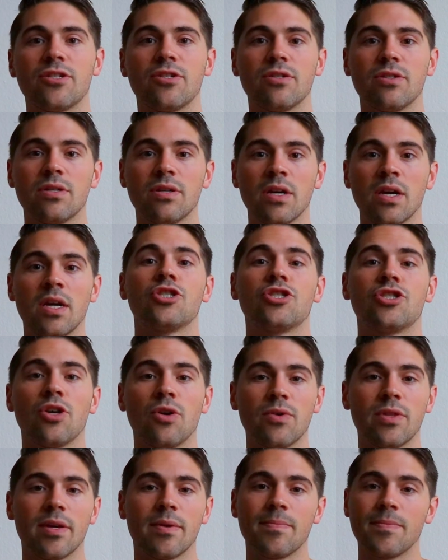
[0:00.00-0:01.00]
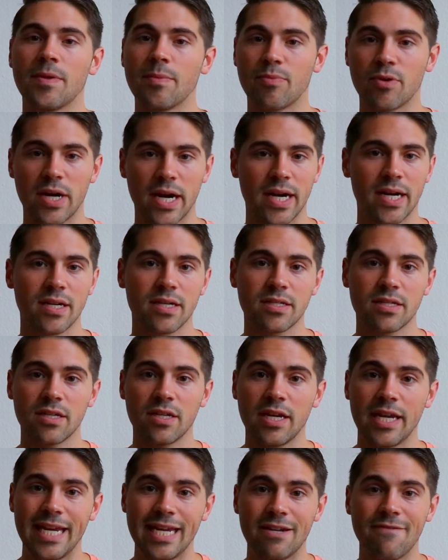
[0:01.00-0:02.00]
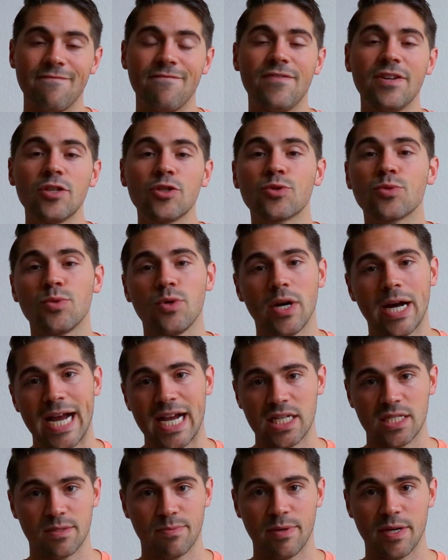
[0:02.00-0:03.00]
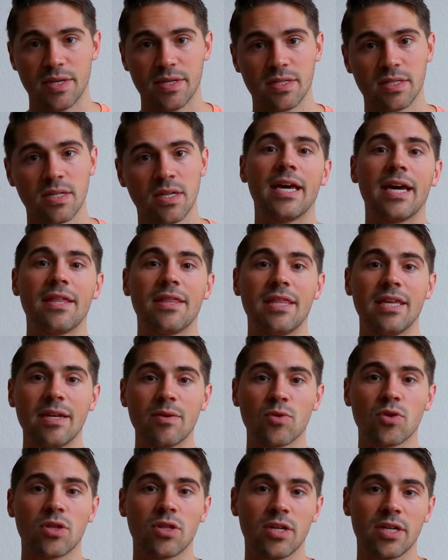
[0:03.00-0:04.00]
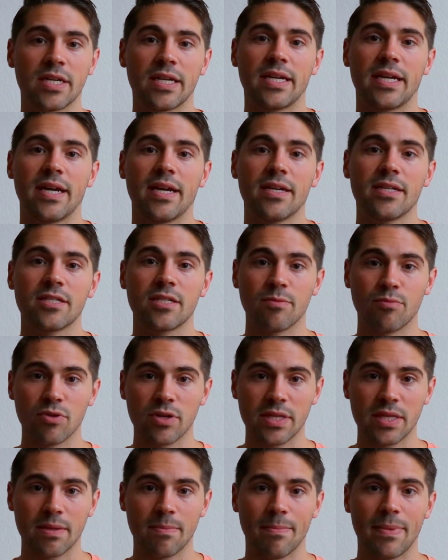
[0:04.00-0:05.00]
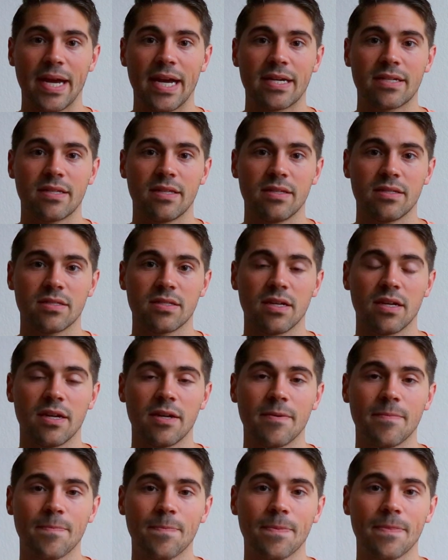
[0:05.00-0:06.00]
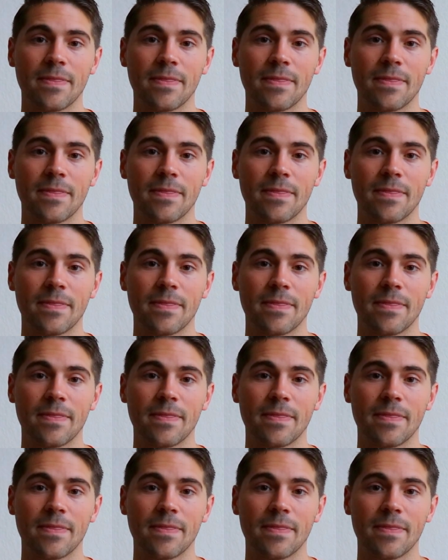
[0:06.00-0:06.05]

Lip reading: to show them the product in a visual aspect that they were looking at to bring them back to the site.